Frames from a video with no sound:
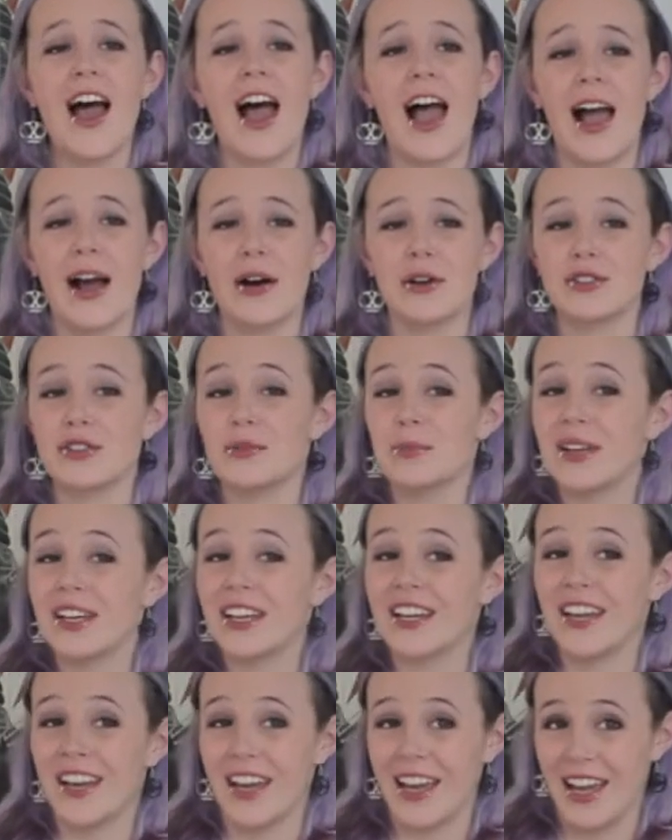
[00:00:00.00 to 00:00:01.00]
how to
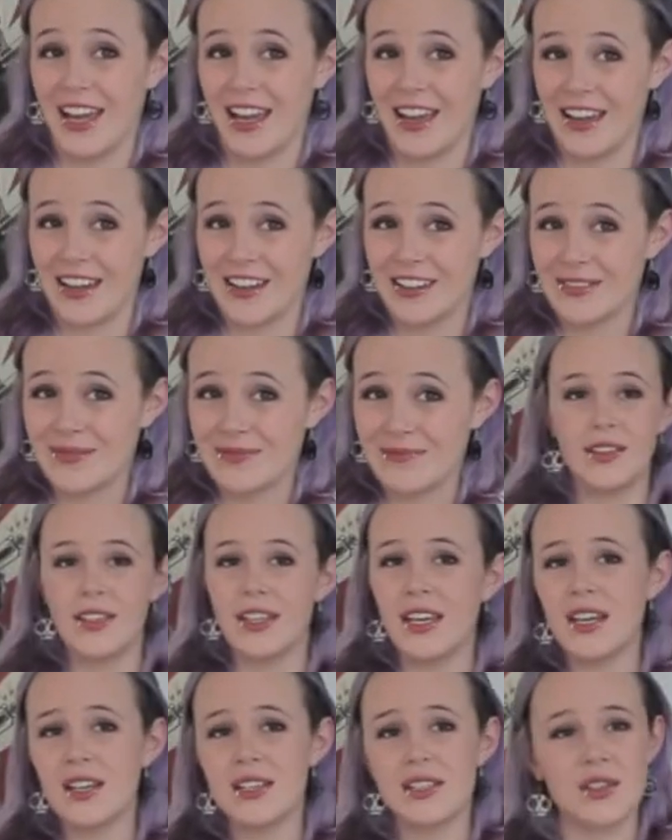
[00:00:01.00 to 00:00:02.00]
be gay.
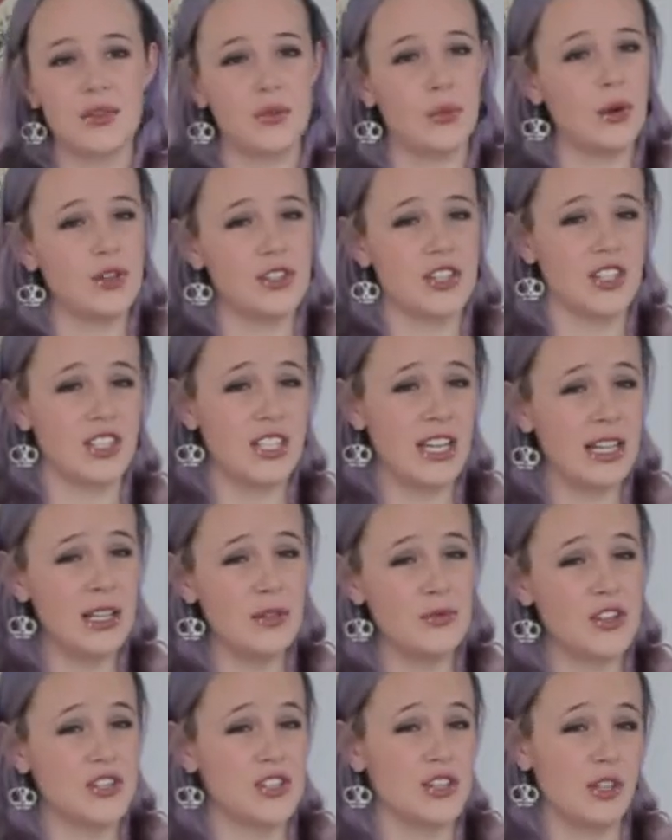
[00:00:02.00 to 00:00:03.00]
Years of watching
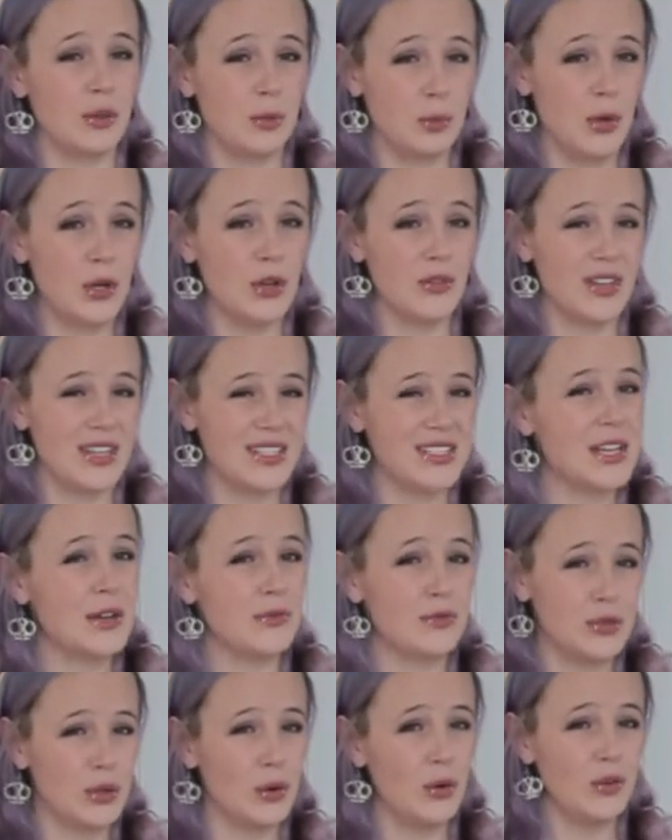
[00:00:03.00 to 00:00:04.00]
television and movies
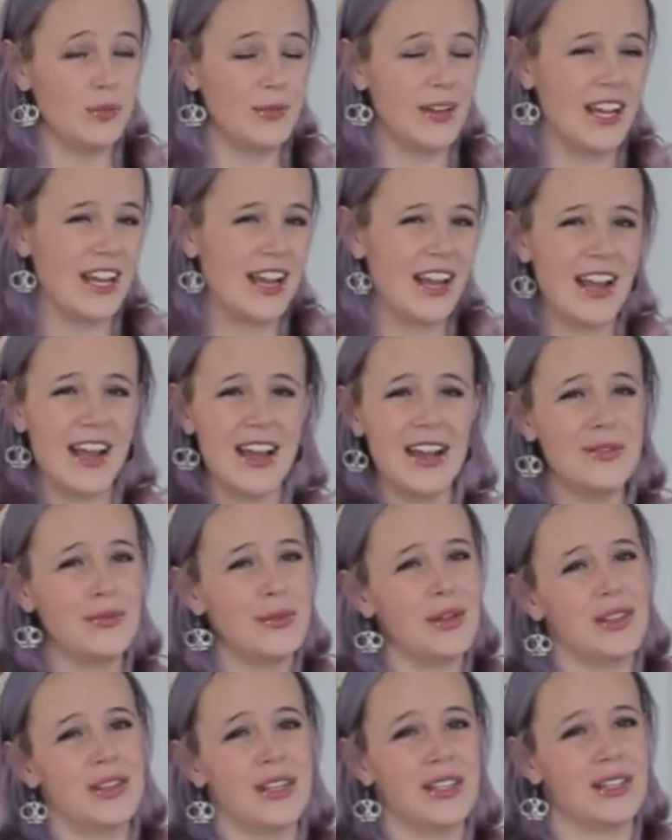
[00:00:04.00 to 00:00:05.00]
have taught me
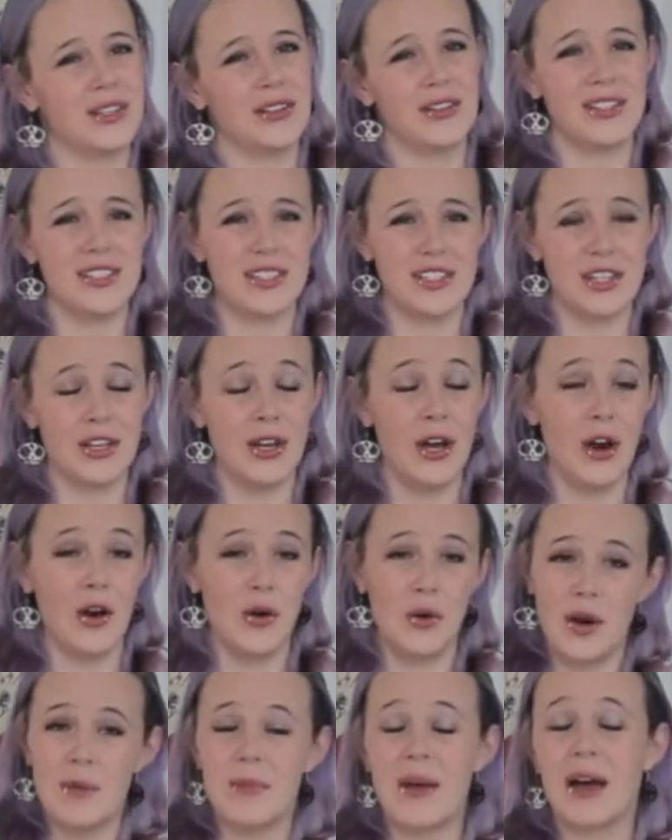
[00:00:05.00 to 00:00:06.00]
everything there is to
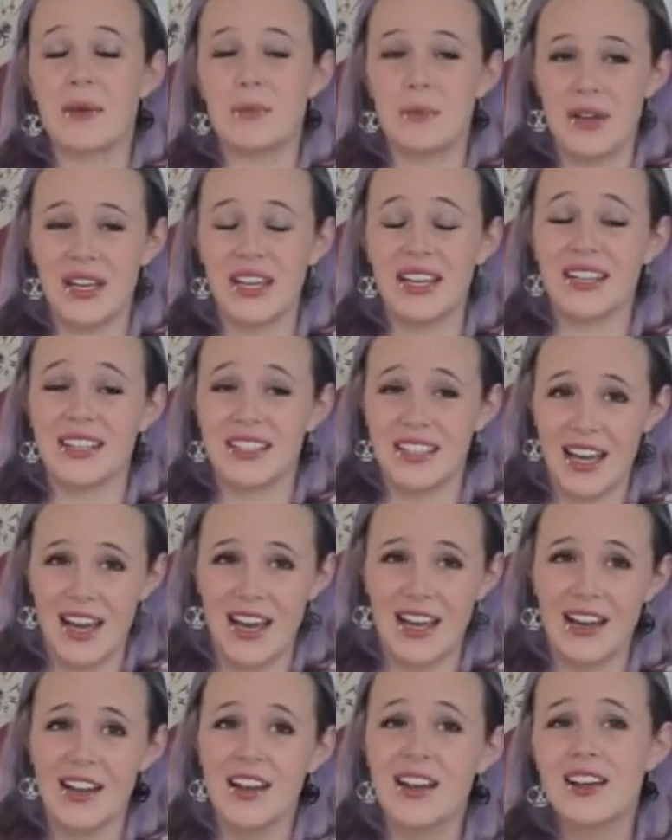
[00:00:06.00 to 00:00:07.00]
know about being
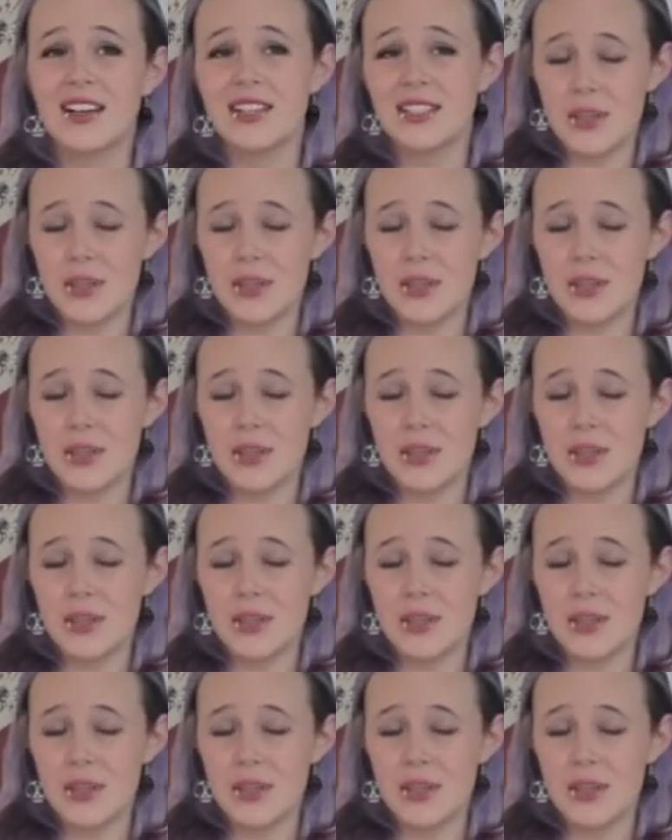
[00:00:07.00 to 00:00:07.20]
gay,